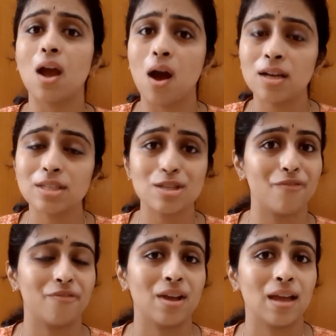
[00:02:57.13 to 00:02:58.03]
causes
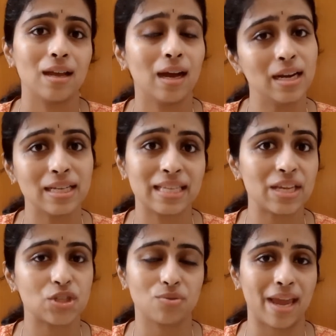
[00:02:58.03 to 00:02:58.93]
of a
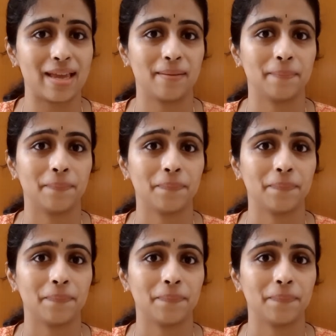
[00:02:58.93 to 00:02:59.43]
nursing strike.